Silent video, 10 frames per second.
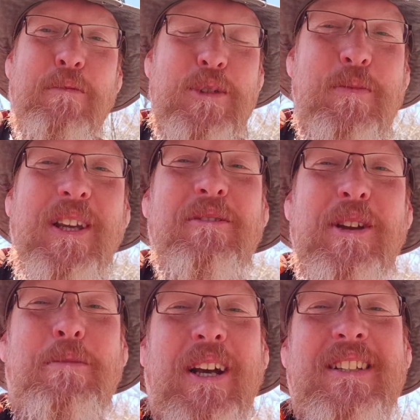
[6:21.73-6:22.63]
Speaking of
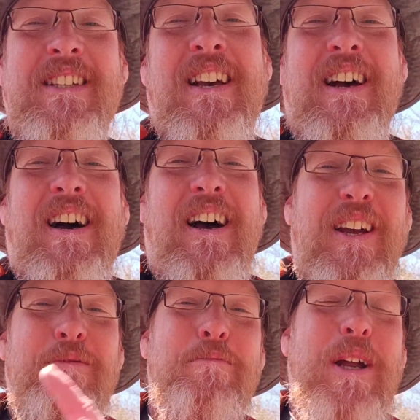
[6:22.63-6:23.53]
e-bikes,
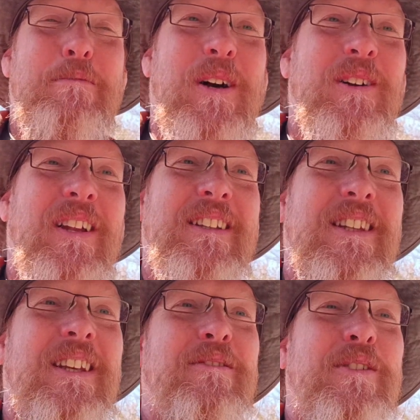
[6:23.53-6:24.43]
I met a muggle at
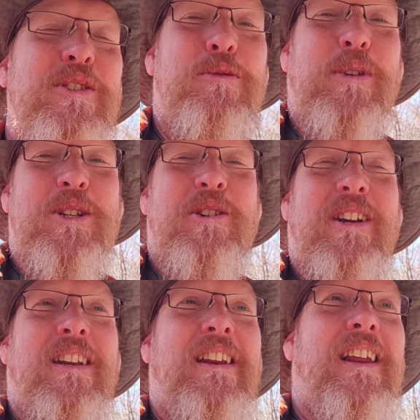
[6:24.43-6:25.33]
the first of my
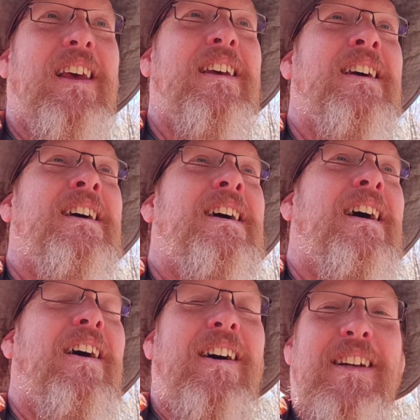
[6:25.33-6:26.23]
journey today
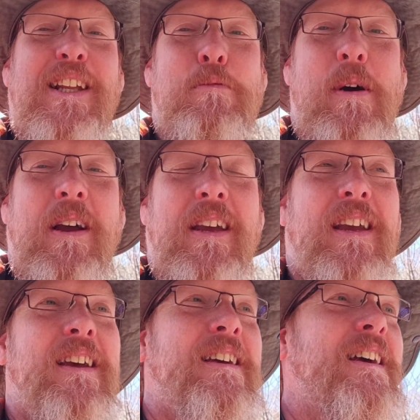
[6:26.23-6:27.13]
on an e-bike,
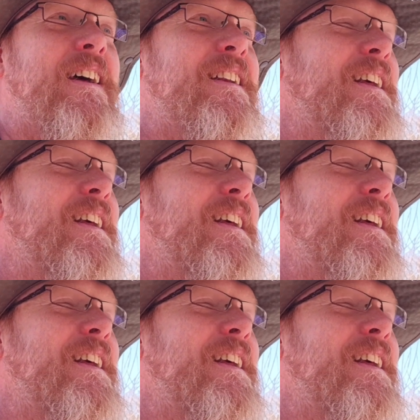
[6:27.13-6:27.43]
and